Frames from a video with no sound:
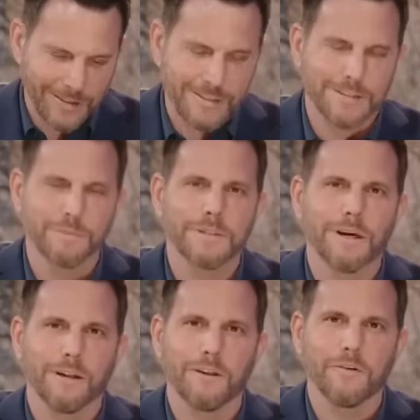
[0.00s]
there's some
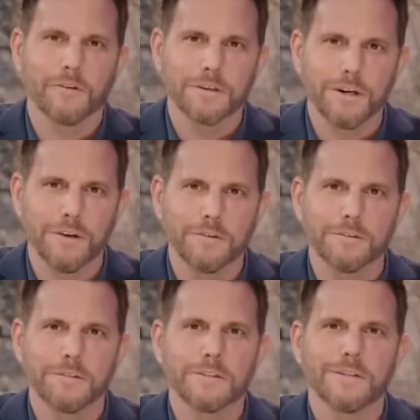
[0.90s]
subtle
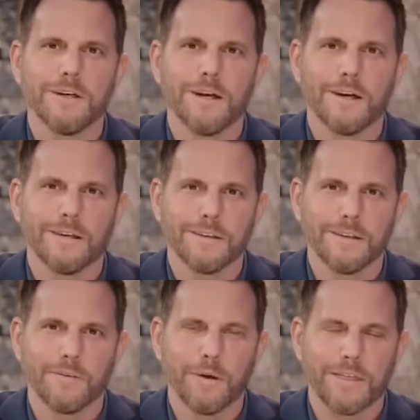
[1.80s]
overtones uh,
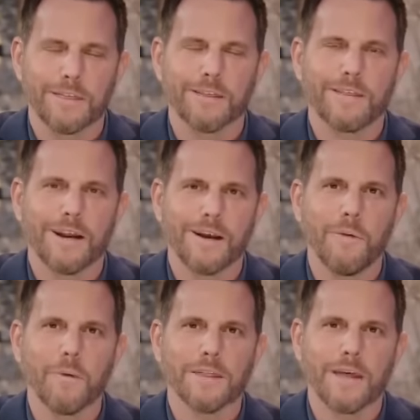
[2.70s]
with, that
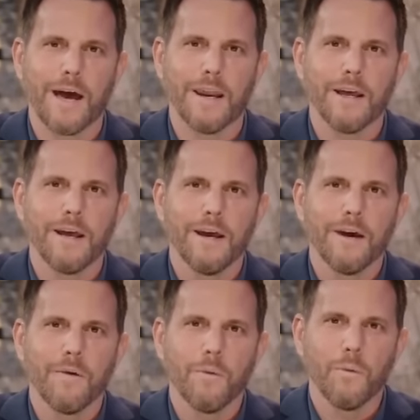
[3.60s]
come with that.
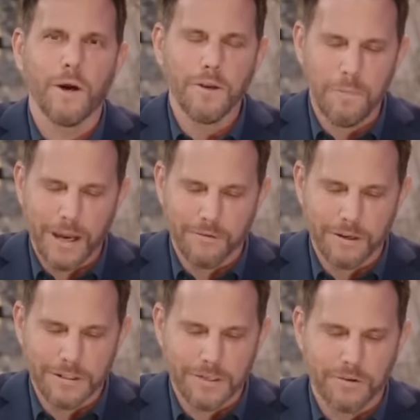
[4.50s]
What do you make of his